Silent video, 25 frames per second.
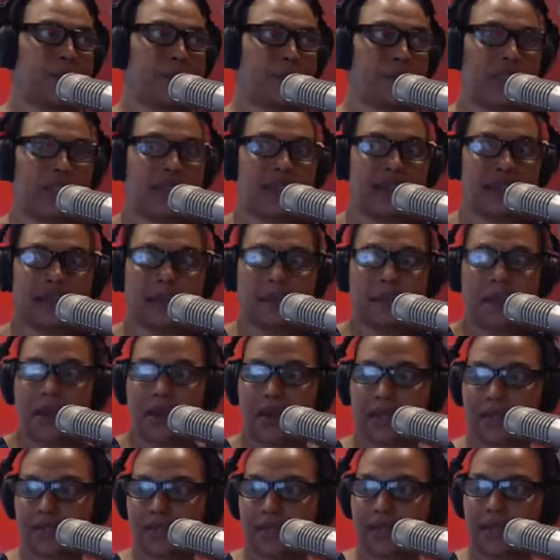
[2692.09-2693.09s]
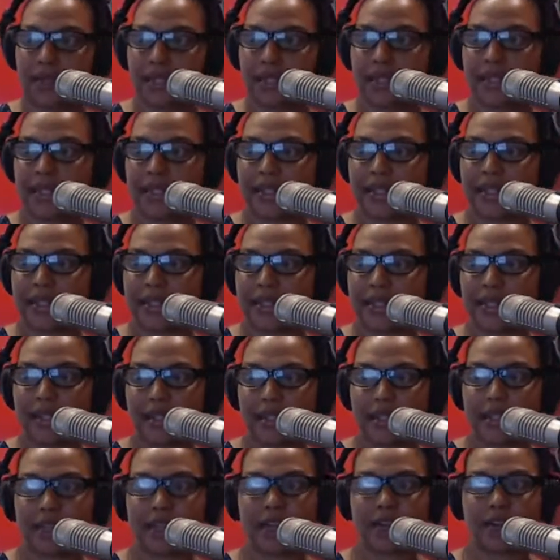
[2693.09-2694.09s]
And think about it, like it
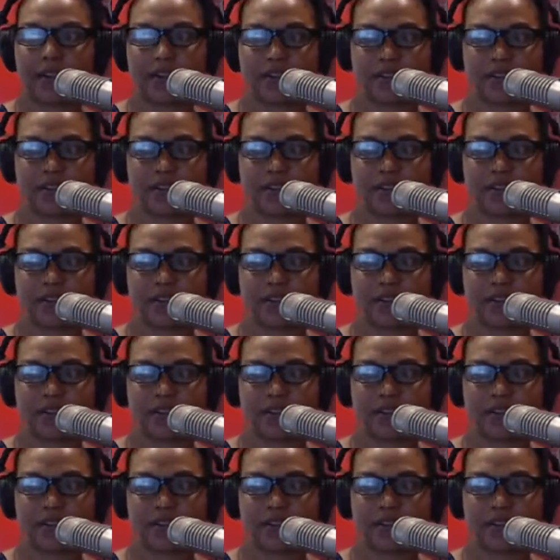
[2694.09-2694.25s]
is like a